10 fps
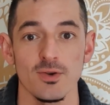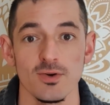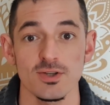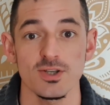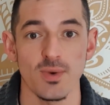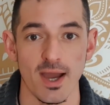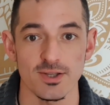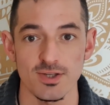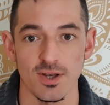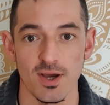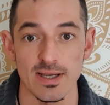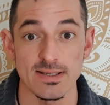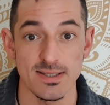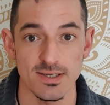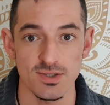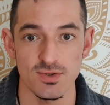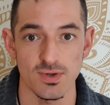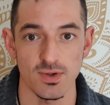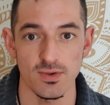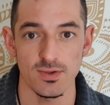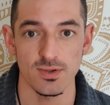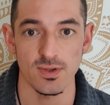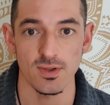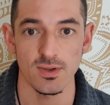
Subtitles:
order to actualize this truth,